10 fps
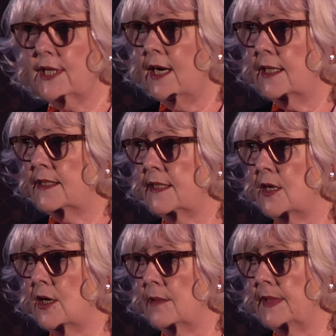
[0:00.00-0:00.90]
Ireland's
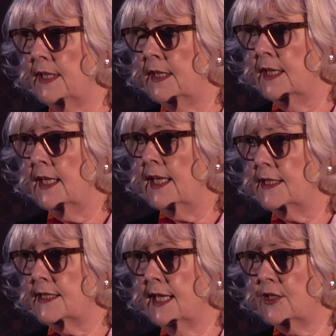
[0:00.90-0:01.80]
economy and
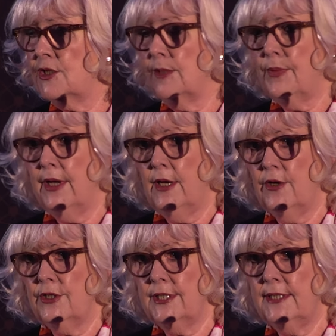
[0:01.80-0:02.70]
its national
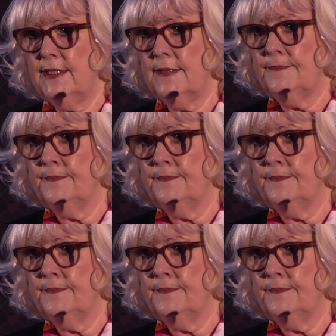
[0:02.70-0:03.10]
priorities.